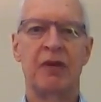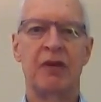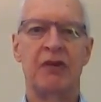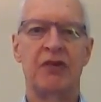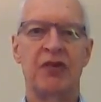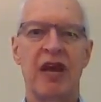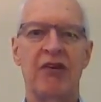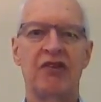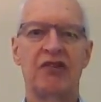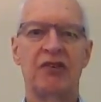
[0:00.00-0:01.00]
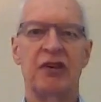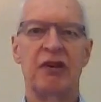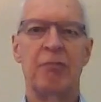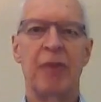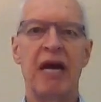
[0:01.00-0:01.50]
So there it's
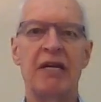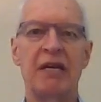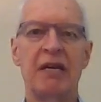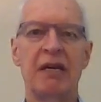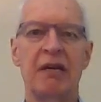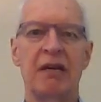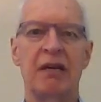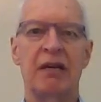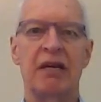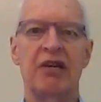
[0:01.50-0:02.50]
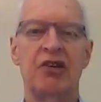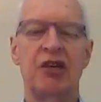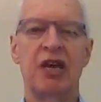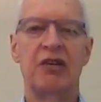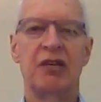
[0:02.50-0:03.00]
binding,
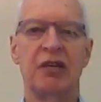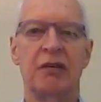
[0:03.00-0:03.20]
initiating.